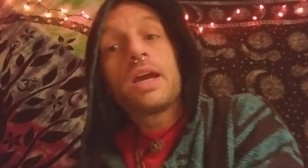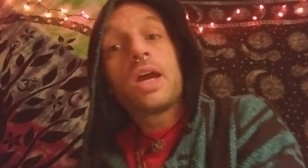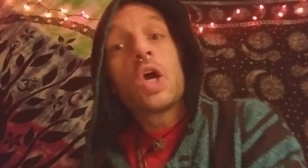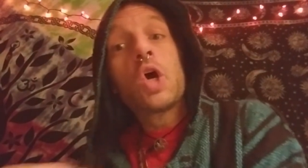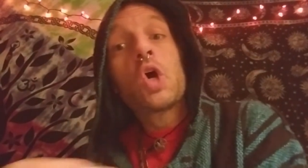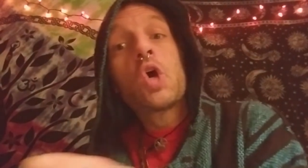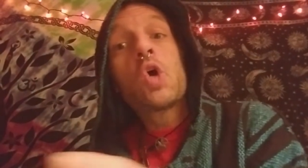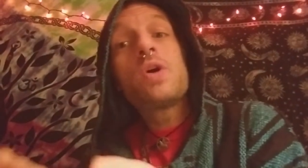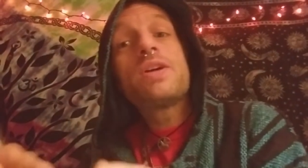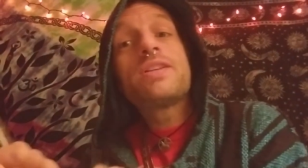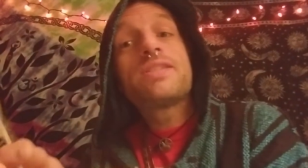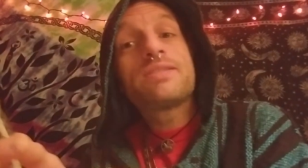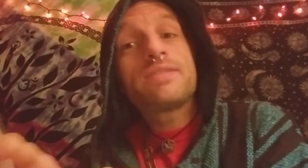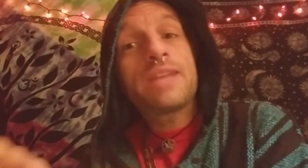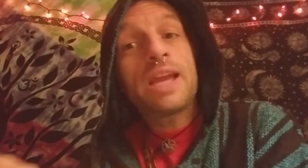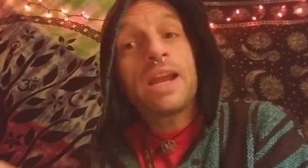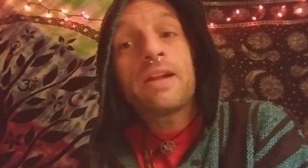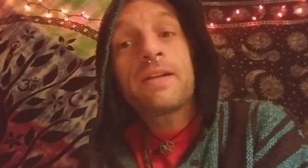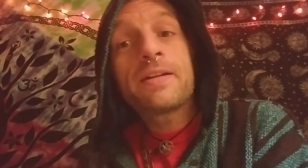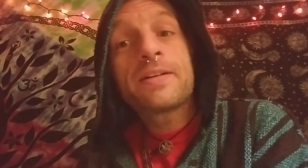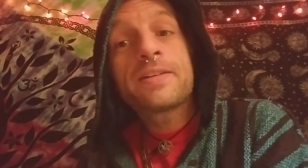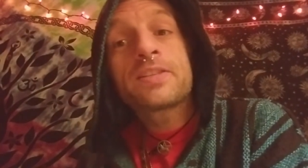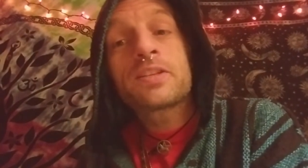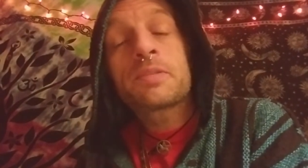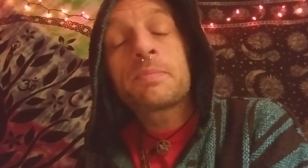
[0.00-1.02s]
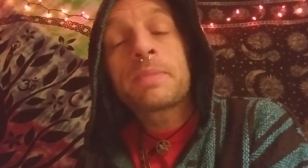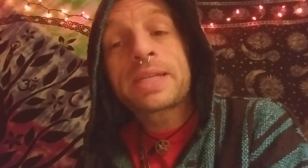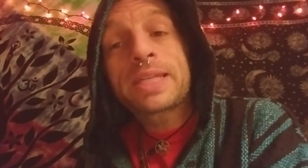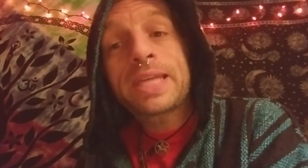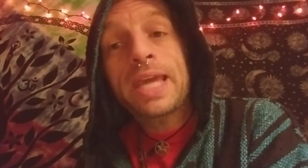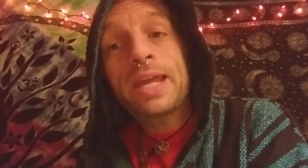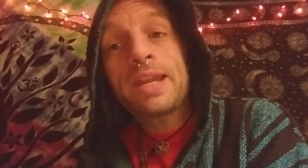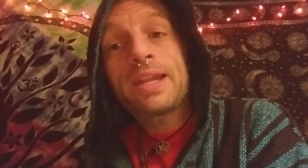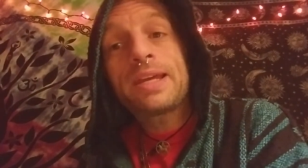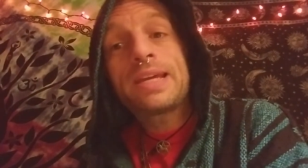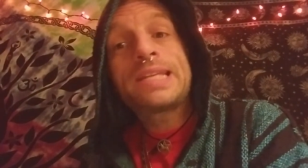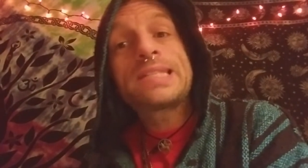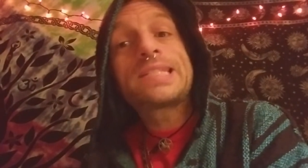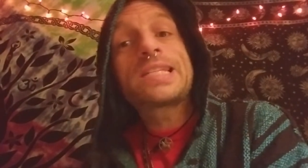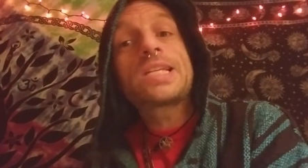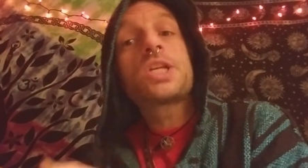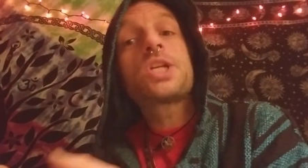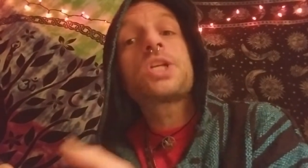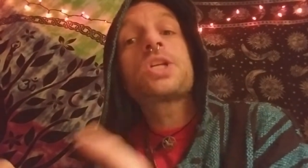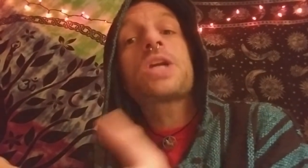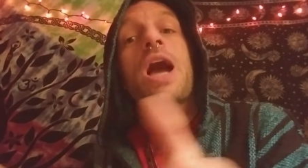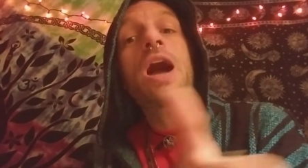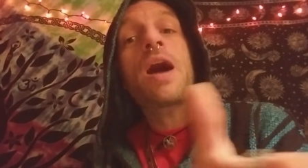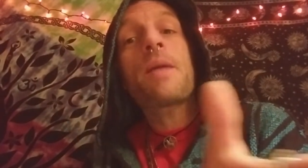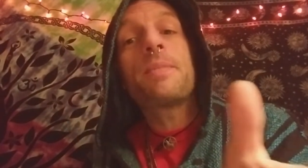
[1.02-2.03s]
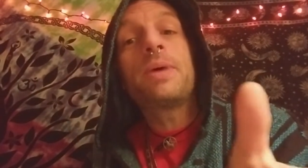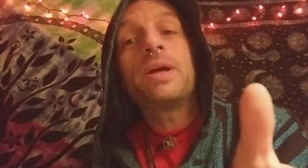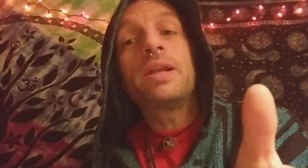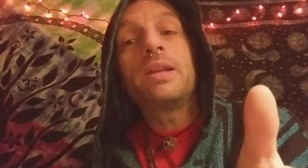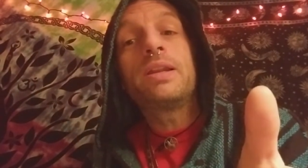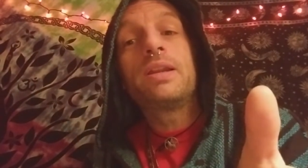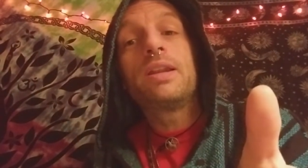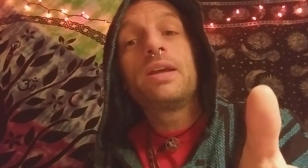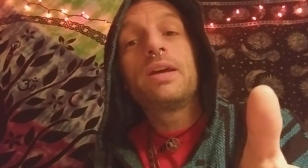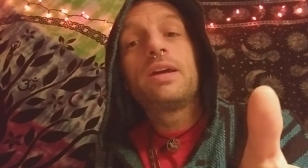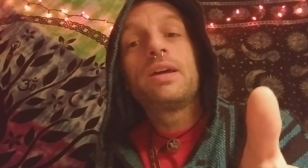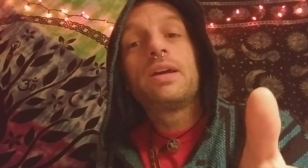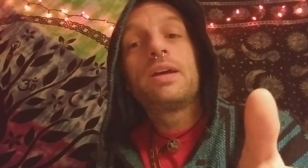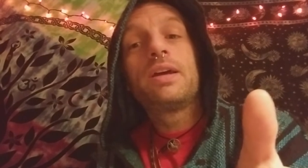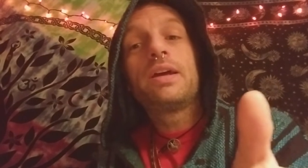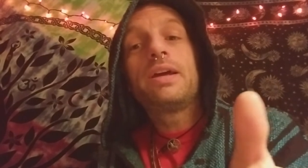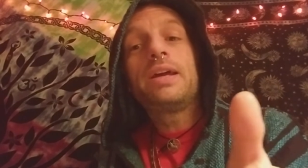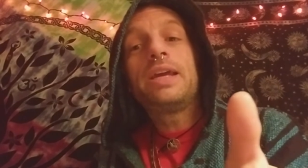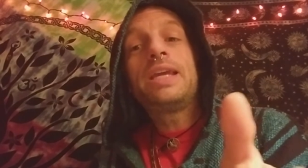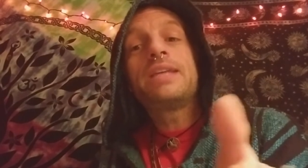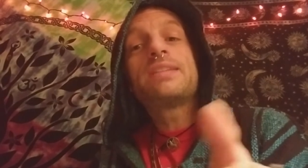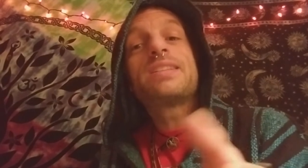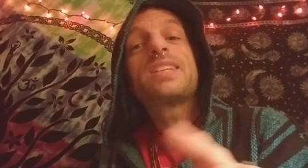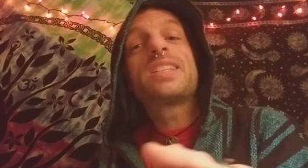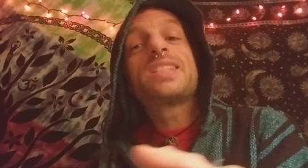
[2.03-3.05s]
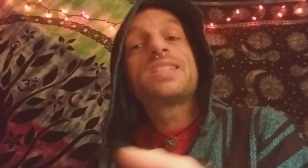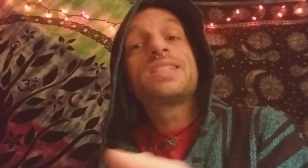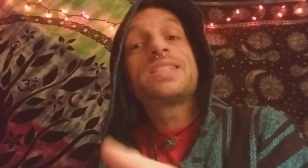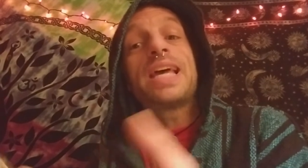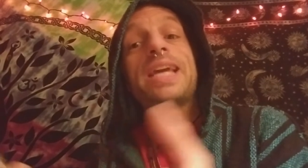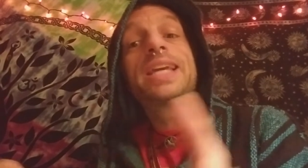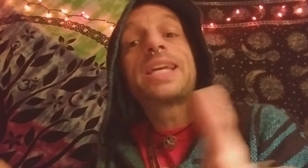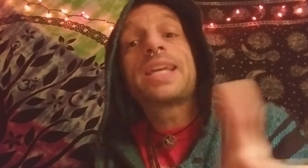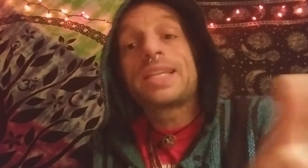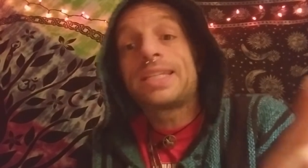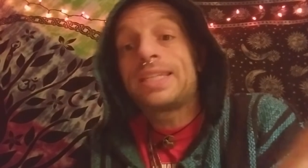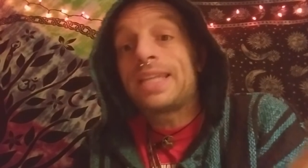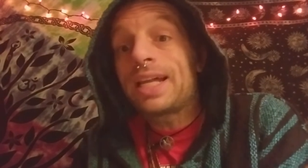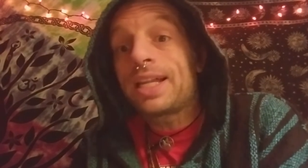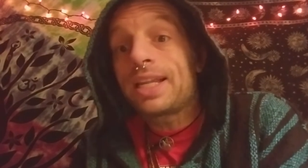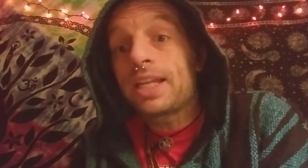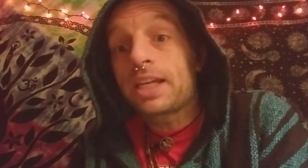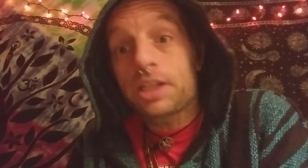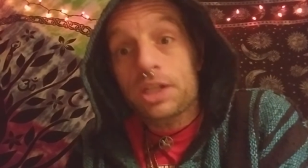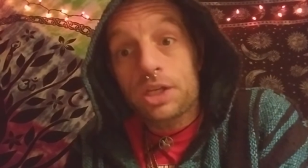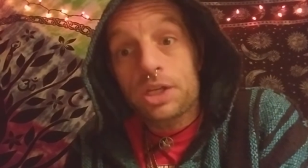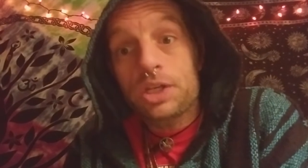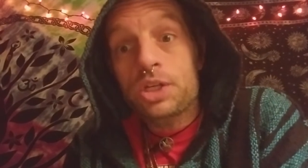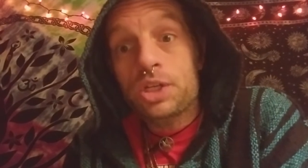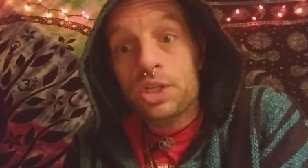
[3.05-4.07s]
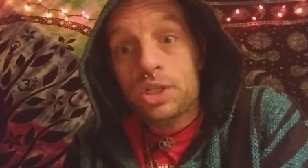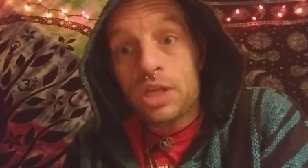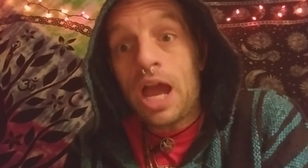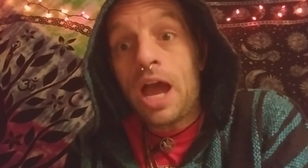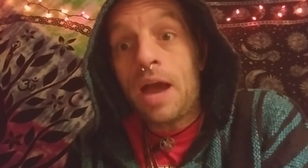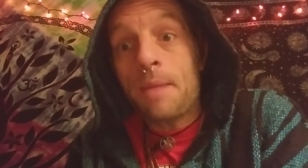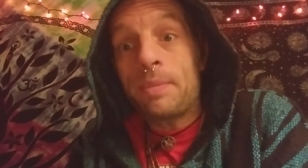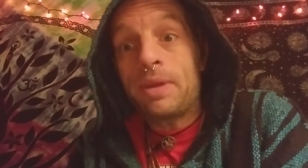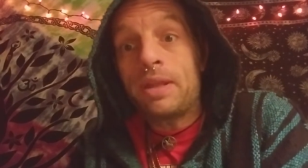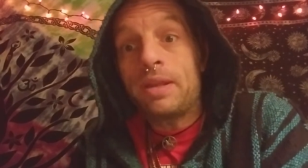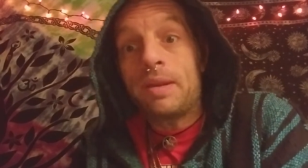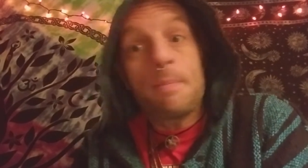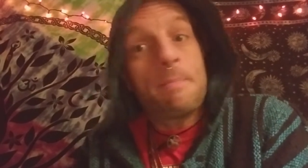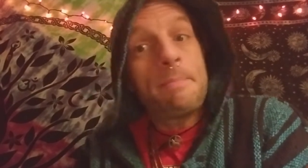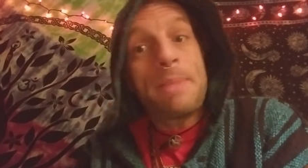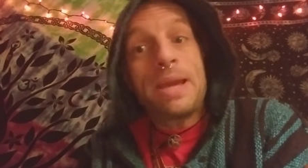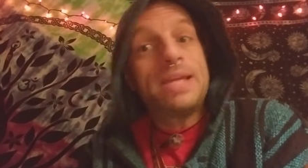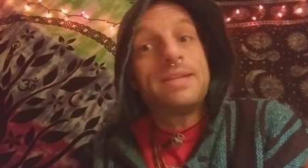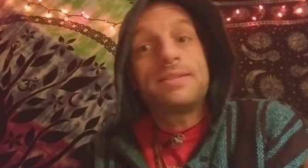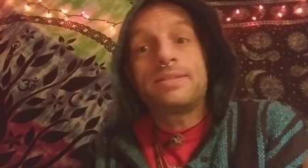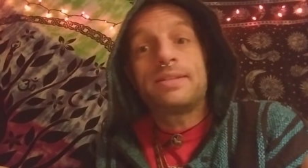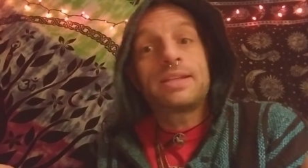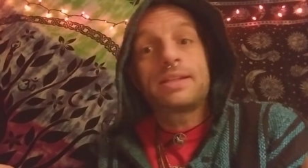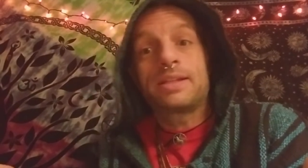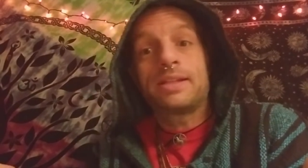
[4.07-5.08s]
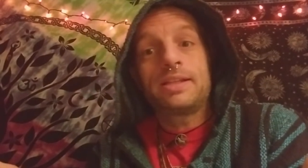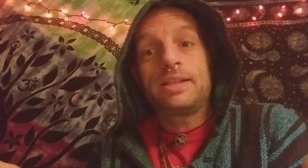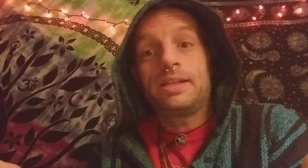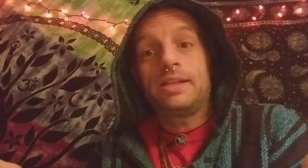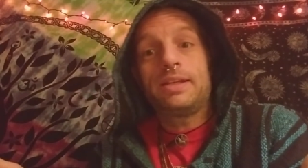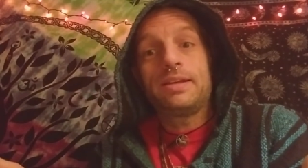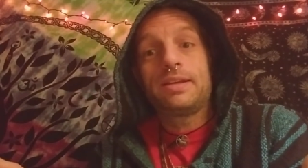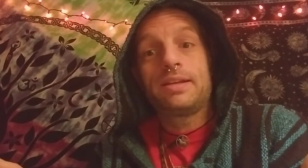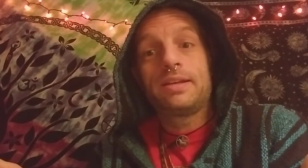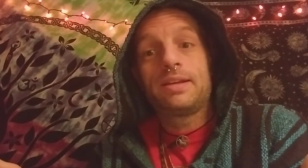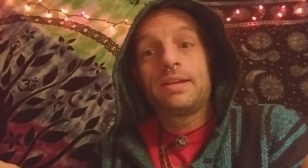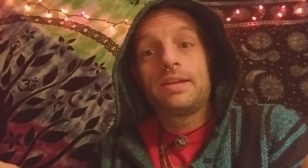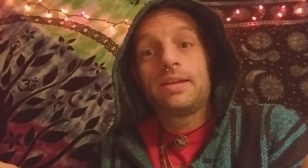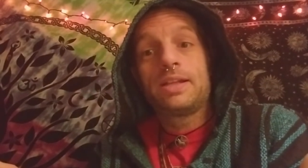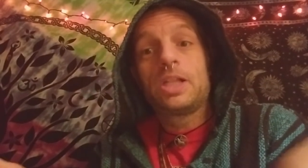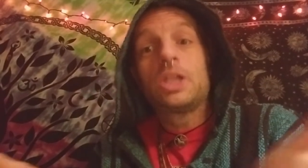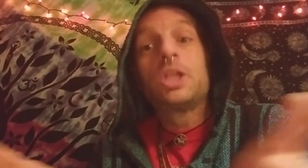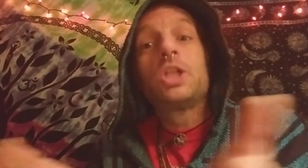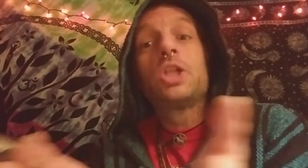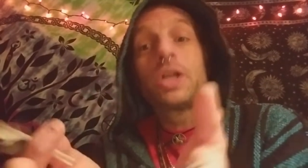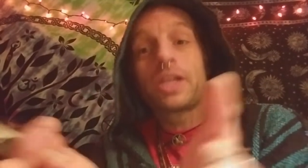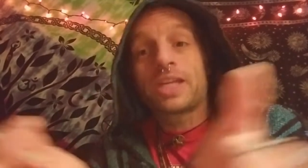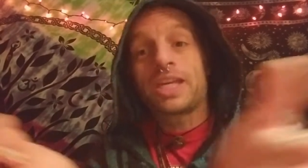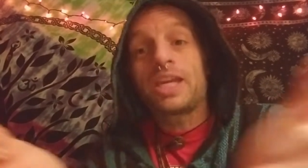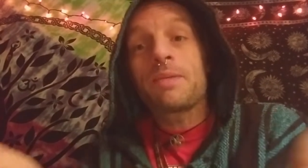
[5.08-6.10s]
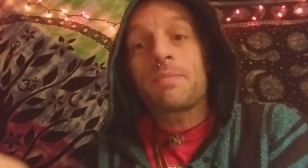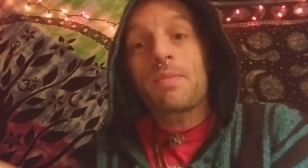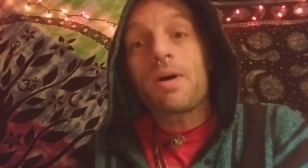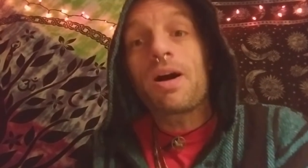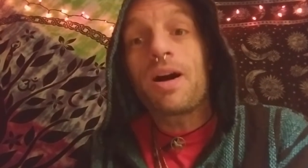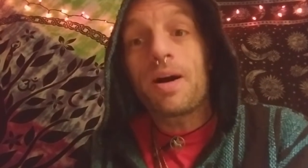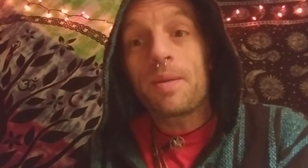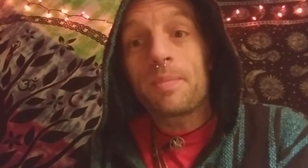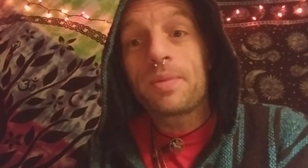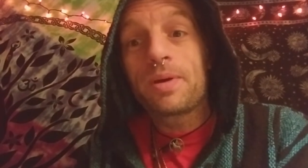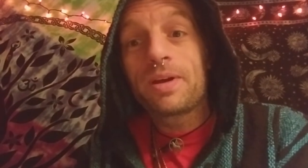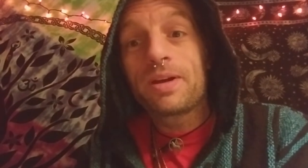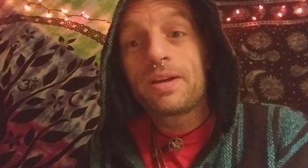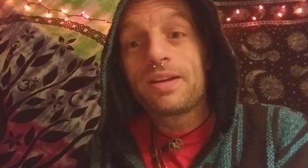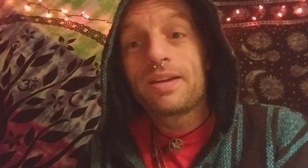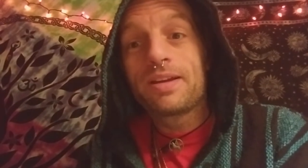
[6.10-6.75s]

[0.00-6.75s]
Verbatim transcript: Who is Terrence McKenna? Is a shaman. He is a psychedelic shaman, basically. Look him up.